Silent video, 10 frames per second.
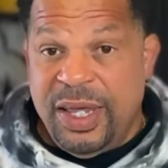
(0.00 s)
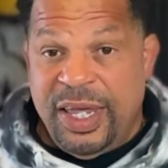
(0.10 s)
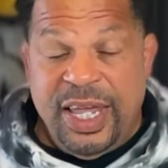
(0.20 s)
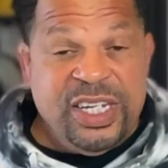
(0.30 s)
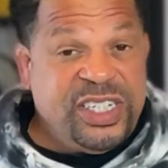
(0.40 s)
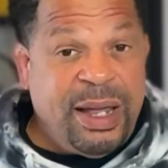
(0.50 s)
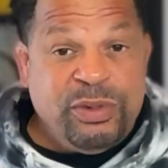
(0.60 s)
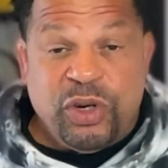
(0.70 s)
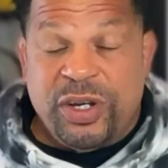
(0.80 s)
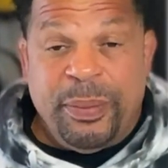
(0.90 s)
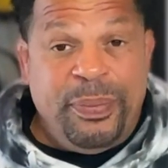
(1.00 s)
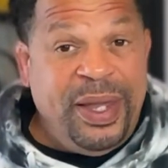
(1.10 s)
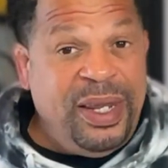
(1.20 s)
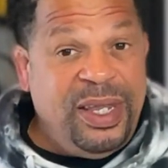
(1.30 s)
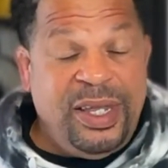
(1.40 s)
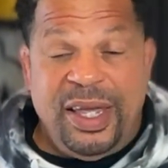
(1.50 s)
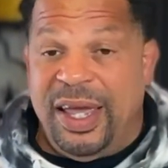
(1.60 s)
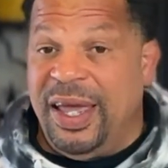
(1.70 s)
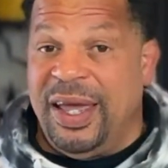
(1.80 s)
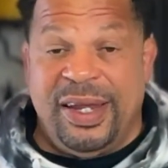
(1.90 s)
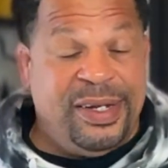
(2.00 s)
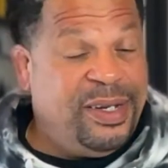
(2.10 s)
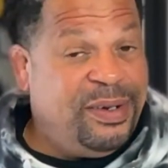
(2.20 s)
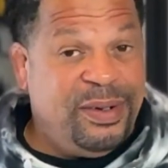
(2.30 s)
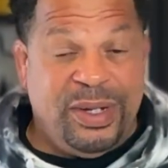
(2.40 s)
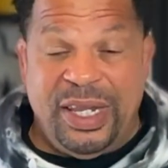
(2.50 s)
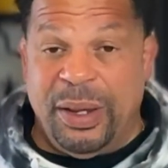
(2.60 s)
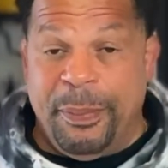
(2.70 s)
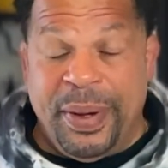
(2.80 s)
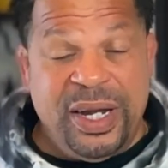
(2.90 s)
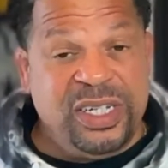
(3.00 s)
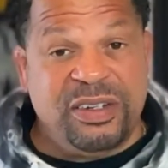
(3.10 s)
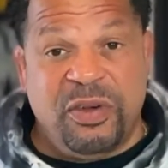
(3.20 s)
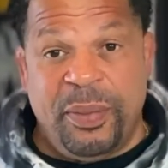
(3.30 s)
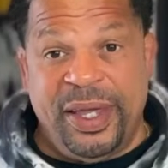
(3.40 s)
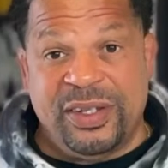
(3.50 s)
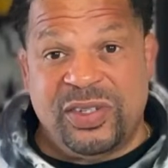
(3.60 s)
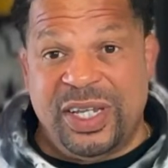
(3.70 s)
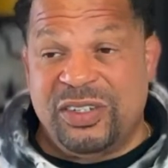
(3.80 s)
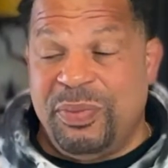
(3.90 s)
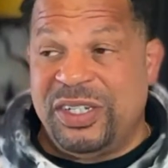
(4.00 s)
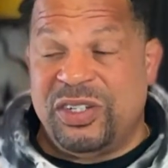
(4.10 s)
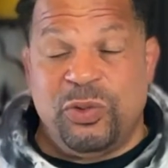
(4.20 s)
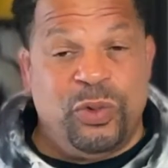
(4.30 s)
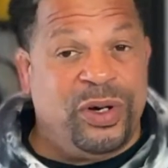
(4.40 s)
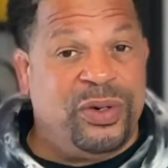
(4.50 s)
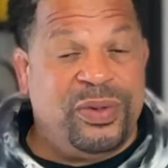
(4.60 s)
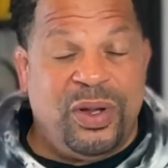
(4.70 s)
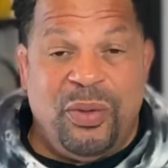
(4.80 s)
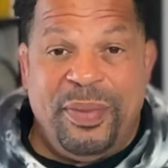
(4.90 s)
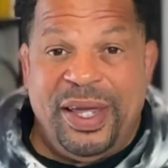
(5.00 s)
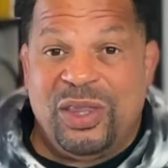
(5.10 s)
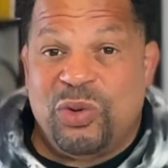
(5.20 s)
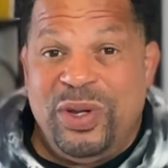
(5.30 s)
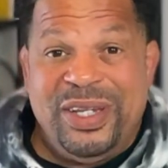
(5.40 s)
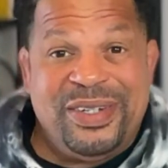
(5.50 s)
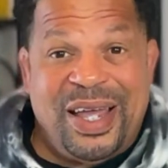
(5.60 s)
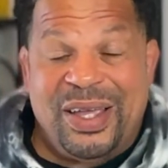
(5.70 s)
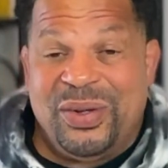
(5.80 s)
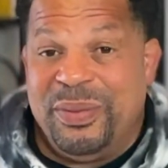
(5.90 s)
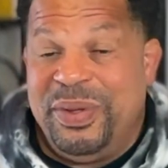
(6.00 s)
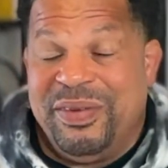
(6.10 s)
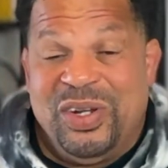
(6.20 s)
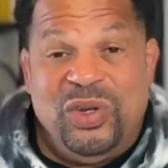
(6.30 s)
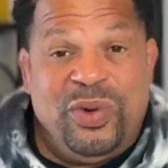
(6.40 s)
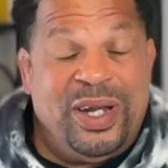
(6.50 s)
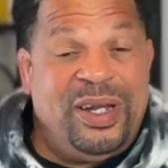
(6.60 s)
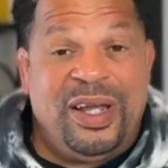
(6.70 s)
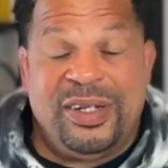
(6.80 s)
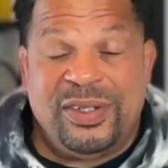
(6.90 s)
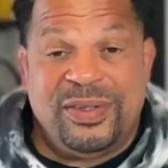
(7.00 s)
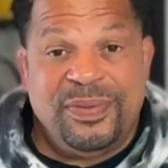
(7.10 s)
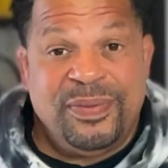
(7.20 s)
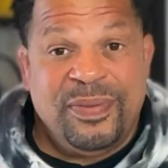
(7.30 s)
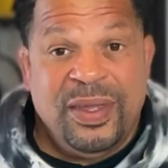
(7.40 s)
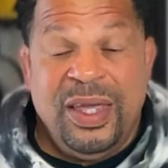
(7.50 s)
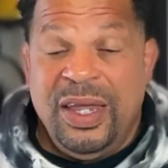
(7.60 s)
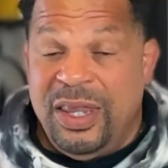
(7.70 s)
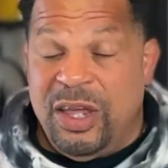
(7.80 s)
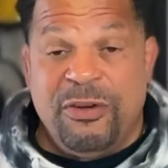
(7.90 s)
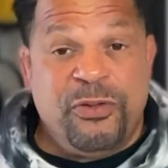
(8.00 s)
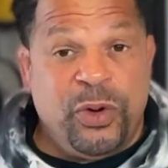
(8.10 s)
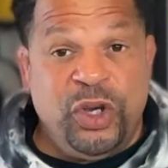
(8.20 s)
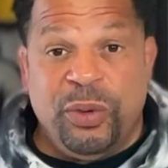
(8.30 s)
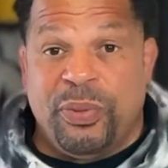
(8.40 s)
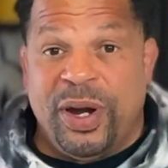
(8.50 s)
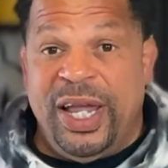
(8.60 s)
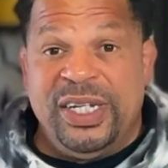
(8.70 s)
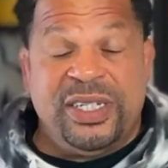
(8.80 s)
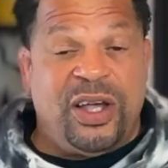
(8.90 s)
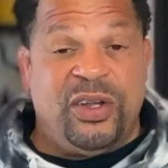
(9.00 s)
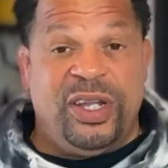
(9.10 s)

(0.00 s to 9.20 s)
enzymes are competing, and the abundance of omega-6 makes it where omega-3 is not going to be able to do what it does. Therefore, your brain's not going to